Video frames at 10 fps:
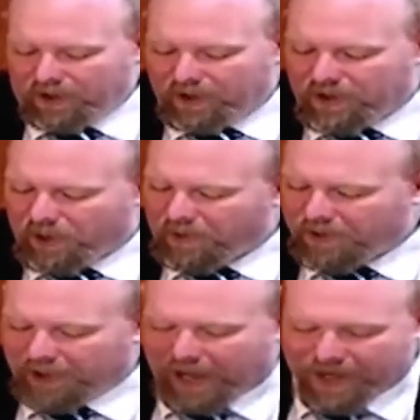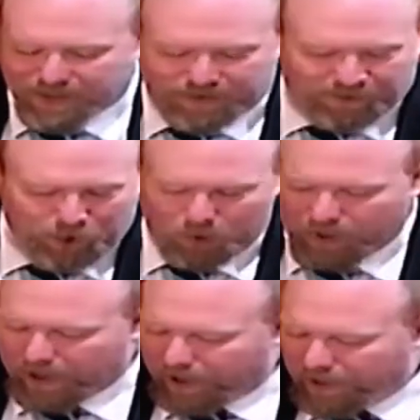Now, over the last few
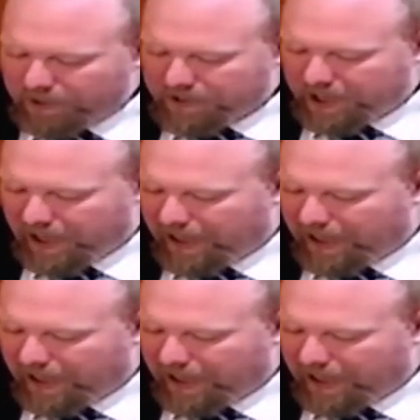years,